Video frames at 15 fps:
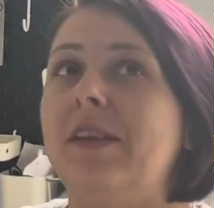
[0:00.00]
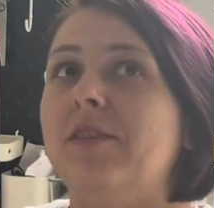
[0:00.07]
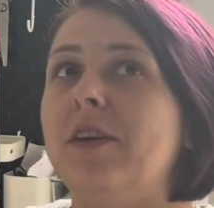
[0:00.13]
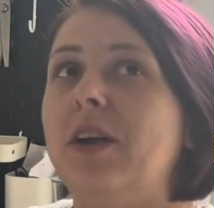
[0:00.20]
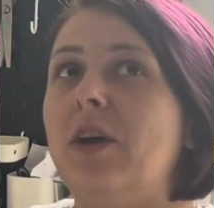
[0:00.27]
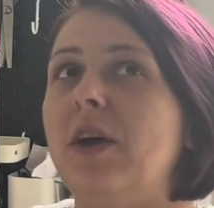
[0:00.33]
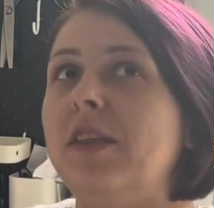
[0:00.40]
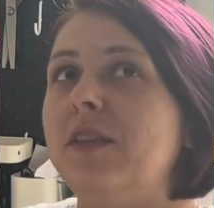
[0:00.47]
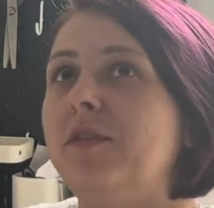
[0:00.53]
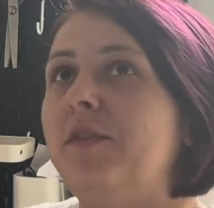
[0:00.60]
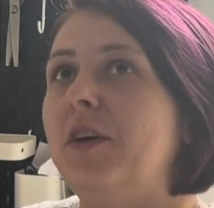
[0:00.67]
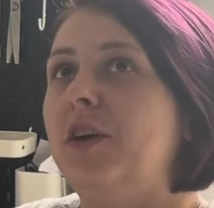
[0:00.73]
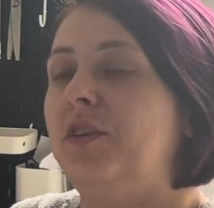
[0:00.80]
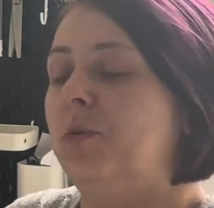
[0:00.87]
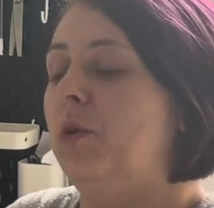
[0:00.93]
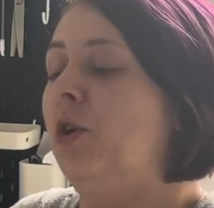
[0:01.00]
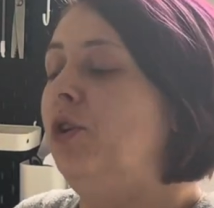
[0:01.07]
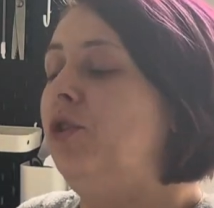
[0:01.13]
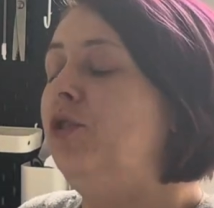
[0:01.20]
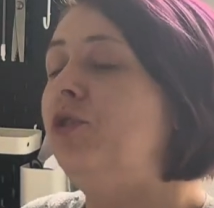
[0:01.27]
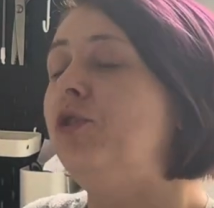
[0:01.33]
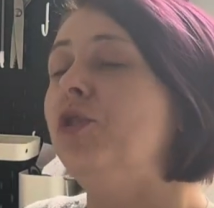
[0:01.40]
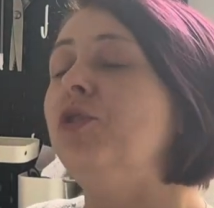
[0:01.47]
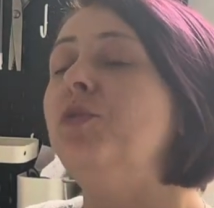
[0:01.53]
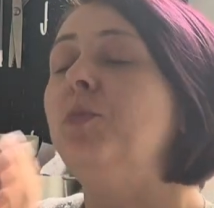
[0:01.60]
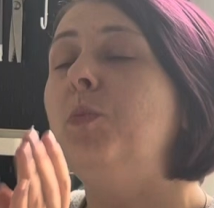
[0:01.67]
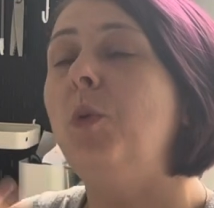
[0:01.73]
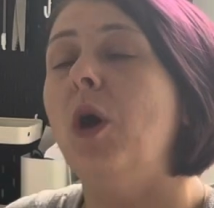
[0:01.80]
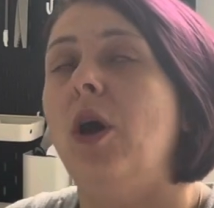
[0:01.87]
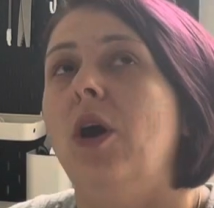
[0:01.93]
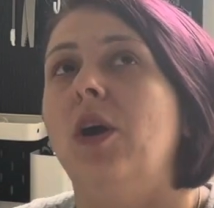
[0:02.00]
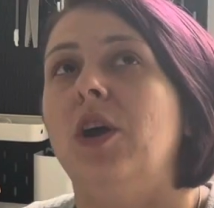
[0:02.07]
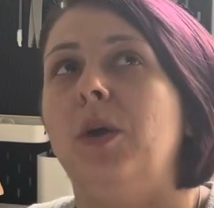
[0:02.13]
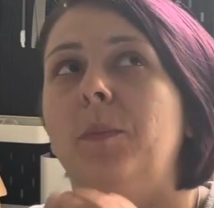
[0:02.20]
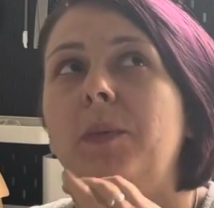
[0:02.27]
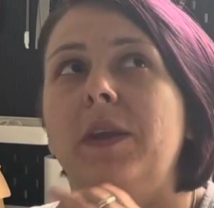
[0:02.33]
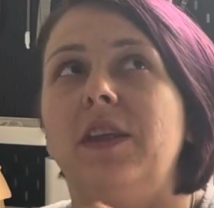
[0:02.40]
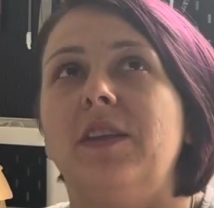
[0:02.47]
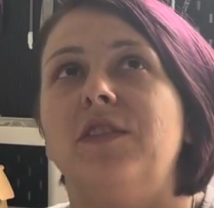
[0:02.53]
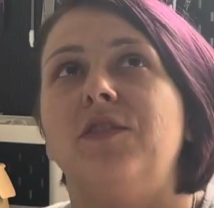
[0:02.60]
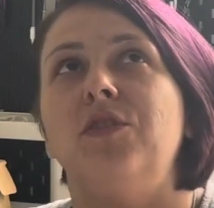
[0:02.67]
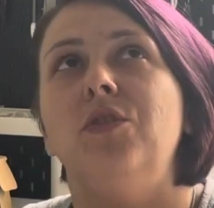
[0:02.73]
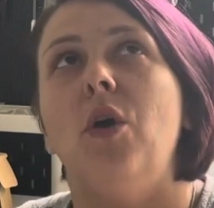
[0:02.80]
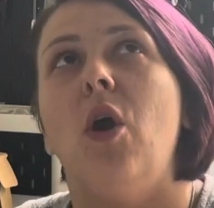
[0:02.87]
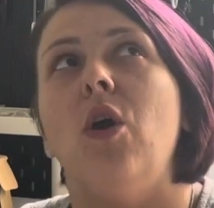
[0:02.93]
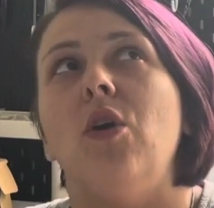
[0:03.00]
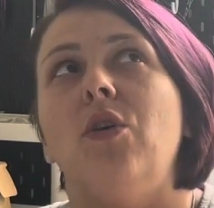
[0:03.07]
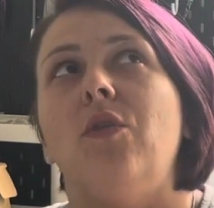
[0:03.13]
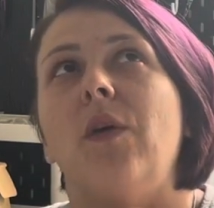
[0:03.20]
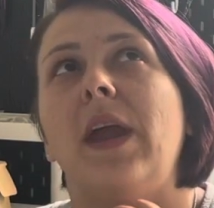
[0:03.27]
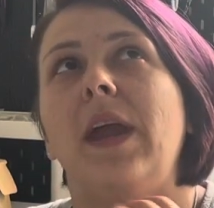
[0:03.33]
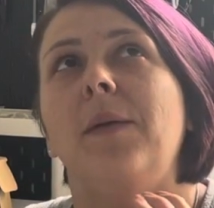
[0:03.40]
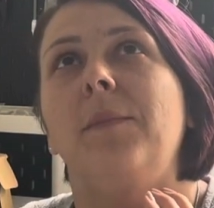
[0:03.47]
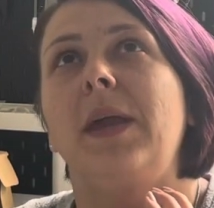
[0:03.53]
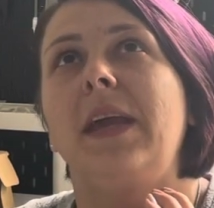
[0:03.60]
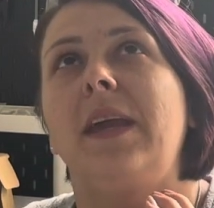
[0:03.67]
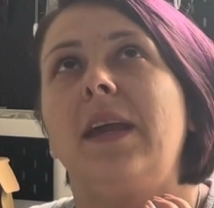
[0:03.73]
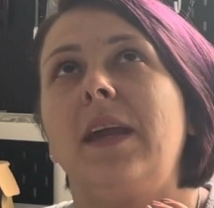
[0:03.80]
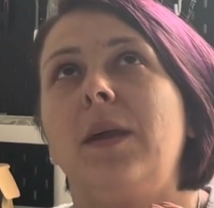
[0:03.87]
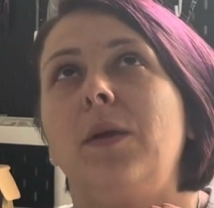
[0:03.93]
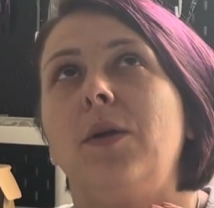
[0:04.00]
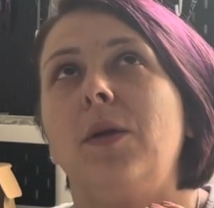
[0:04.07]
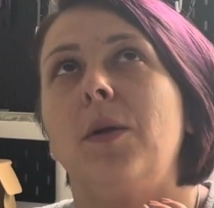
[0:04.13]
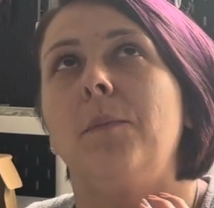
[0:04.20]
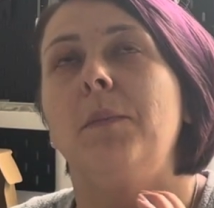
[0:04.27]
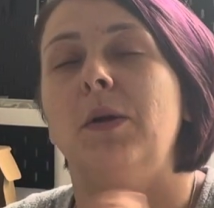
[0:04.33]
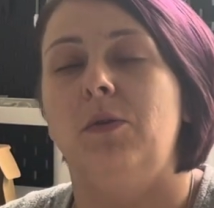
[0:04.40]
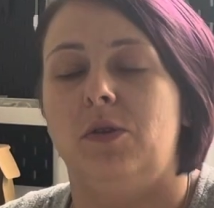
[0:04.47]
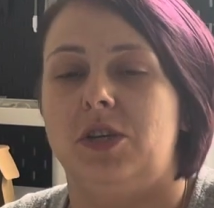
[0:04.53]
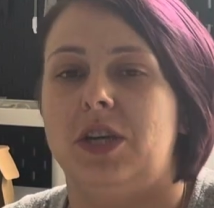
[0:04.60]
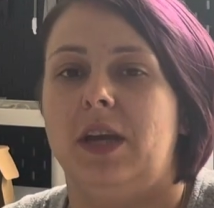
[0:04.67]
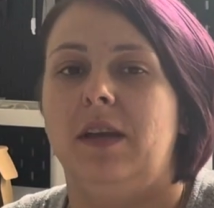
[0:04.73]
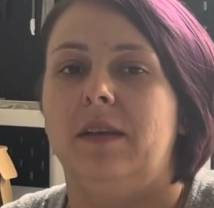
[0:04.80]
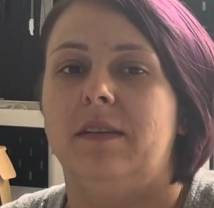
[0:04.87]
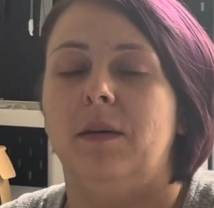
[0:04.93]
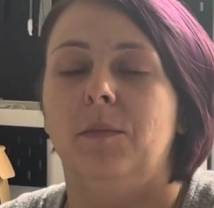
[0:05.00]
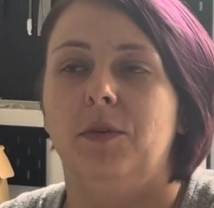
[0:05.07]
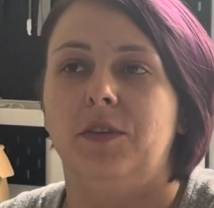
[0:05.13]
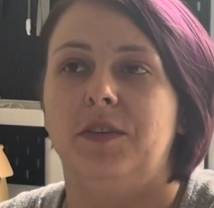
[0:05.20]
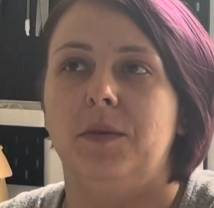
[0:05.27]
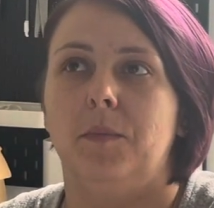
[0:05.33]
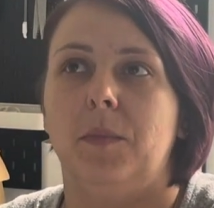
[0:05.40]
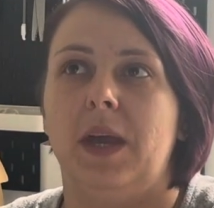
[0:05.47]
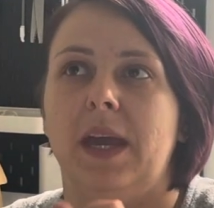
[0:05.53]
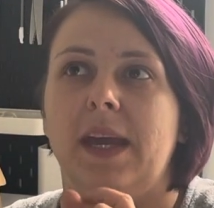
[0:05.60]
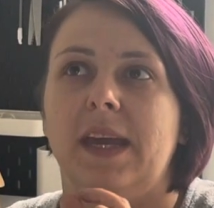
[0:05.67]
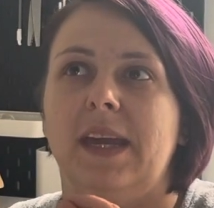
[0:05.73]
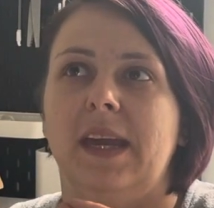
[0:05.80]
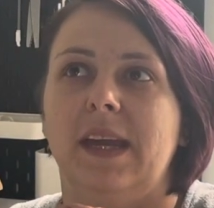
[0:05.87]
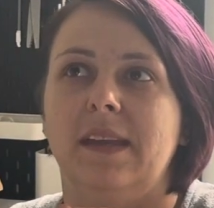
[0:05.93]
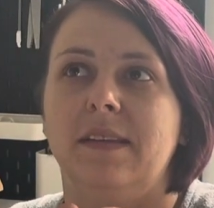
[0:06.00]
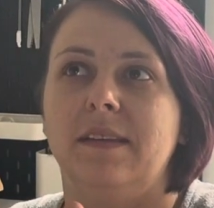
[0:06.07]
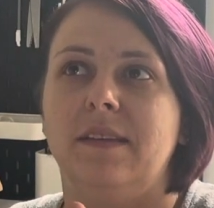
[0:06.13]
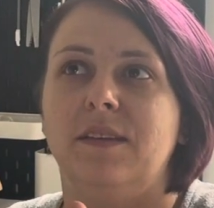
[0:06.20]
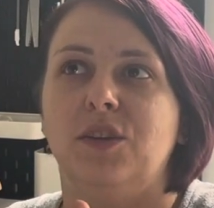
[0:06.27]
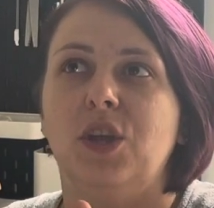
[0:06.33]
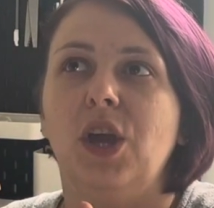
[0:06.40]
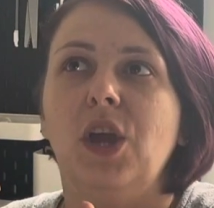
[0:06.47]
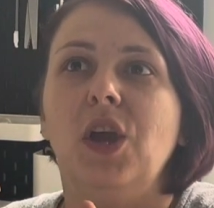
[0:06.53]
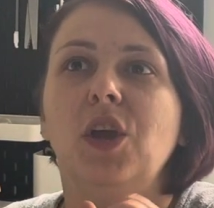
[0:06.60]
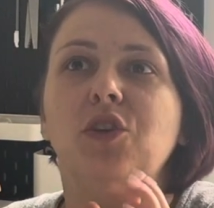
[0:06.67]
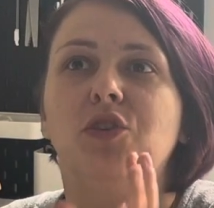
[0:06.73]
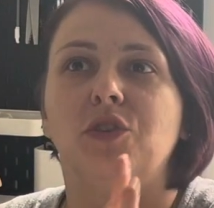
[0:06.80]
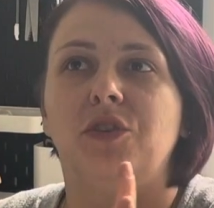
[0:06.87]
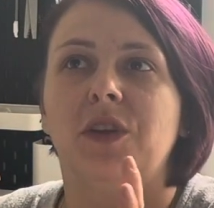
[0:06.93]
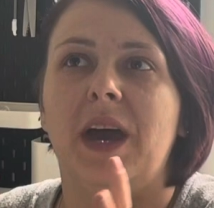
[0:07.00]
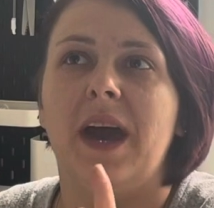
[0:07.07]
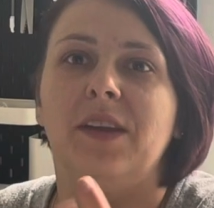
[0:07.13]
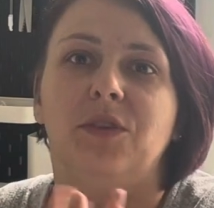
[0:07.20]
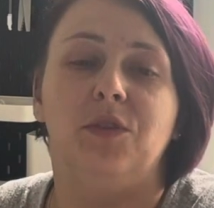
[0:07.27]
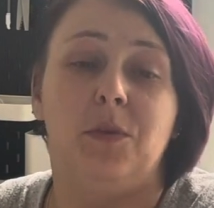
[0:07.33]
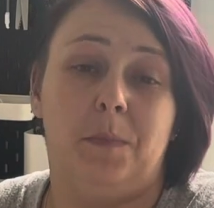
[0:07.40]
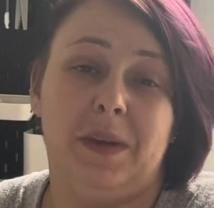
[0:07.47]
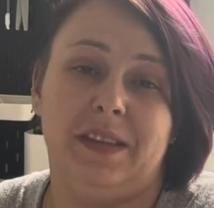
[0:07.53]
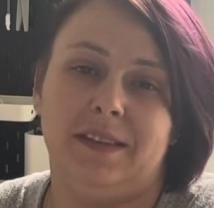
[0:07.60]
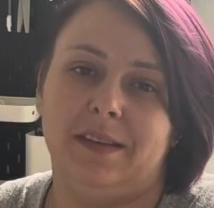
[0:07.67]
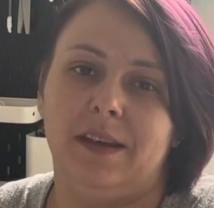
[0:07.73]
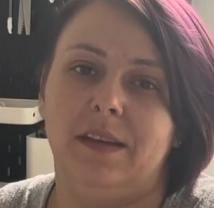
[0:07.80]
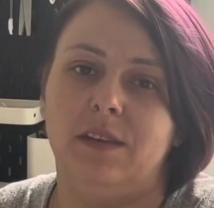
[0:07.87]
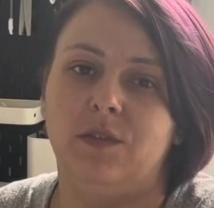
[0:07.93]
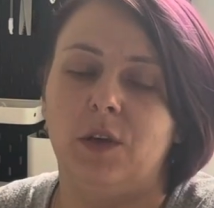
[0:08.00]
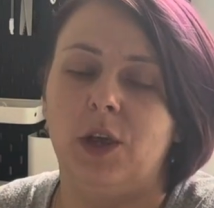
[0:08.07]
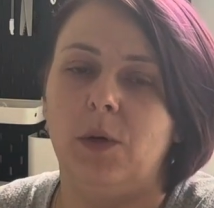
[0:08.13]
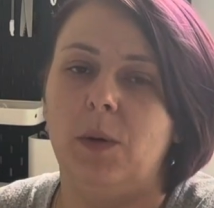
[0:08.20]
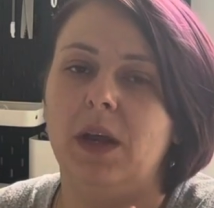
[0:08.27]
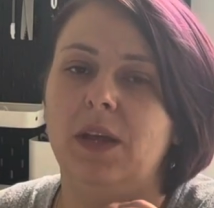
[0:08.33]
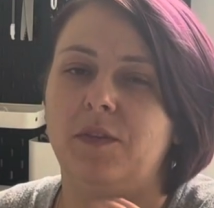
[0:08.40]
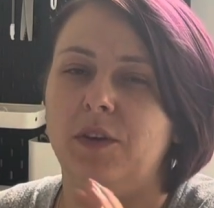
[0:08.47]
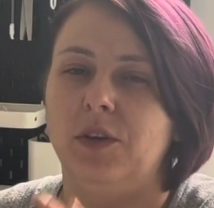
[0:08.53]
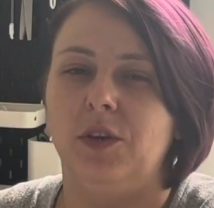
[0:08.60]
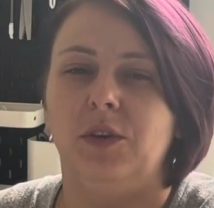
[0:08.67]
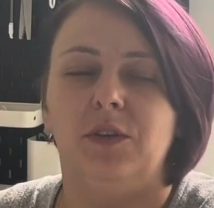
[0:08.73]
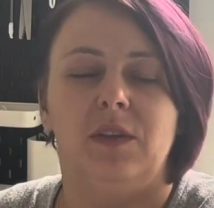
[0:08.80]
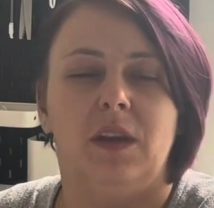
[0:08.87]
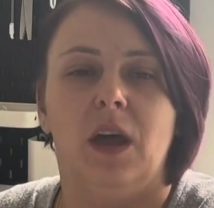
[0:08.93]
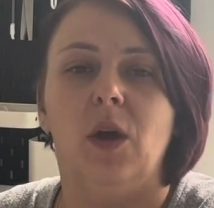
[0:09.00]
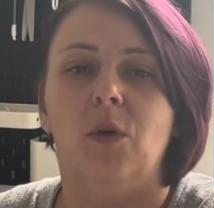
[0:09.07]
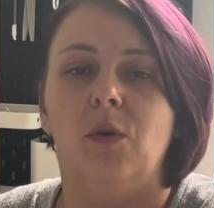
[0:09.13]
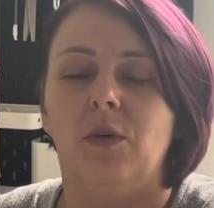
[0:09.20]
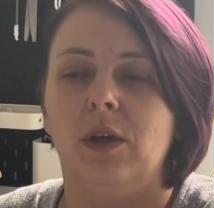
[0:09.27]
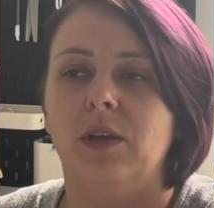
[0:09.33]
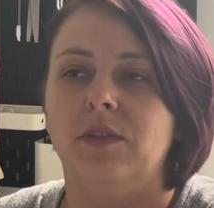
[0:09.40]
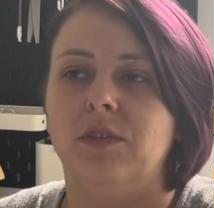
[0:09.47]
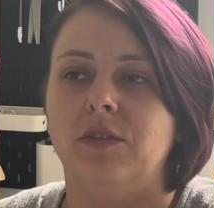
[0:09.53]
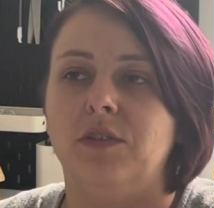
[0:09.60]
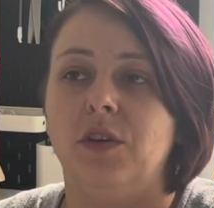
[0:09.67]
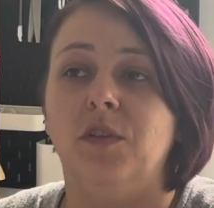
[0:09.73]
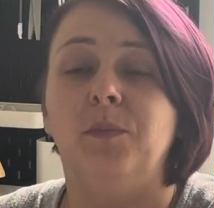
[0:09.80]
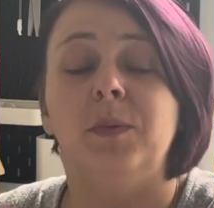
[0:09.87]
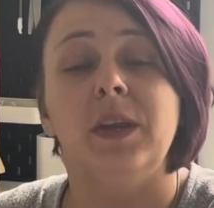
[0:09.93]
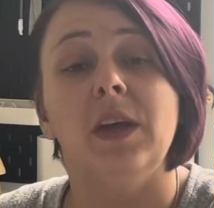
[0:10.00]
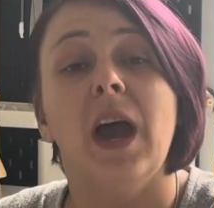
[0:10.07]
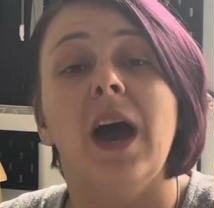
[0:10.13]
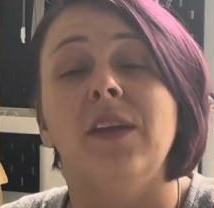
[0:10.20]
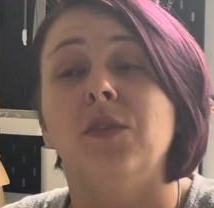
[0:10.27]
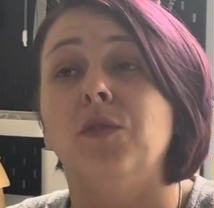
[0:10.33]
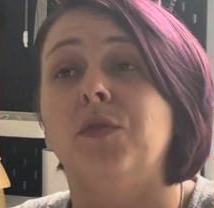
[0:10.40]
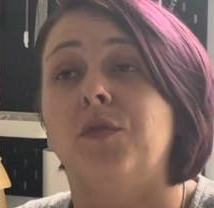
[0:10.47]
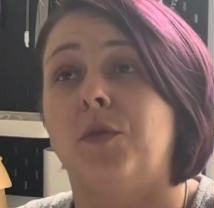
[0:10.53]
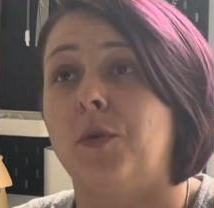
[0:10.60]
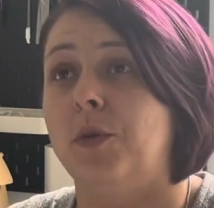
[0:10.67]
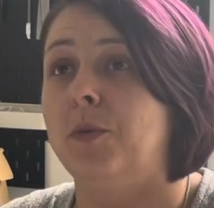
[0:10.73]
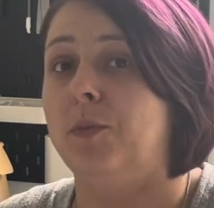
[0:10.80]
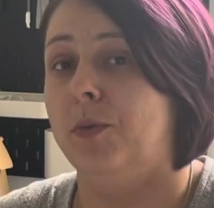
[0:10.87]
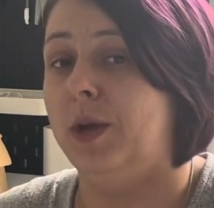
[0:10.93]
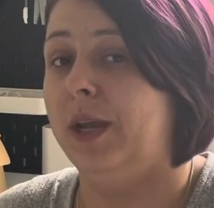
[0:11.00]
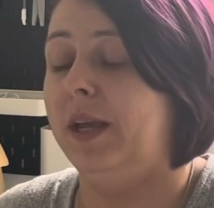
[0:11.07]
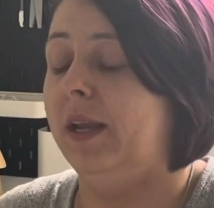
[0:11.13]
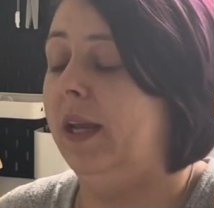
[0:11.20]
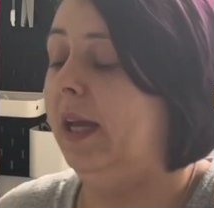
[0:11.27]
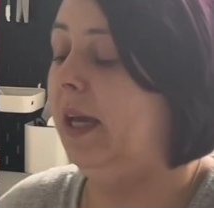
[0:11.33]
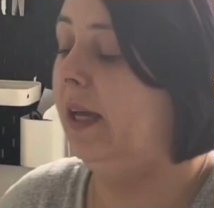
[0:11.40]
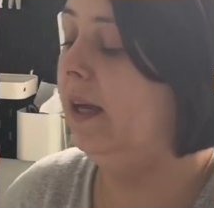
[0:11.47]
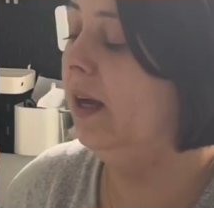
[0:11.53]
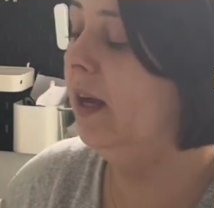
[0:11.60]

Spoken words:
I got in the first one does work, but it's not great at making milkshakes, I must admit. It doesn't handle the biscuits very well if you're using like Oreos and stuff, but it handles fruit brilliantly.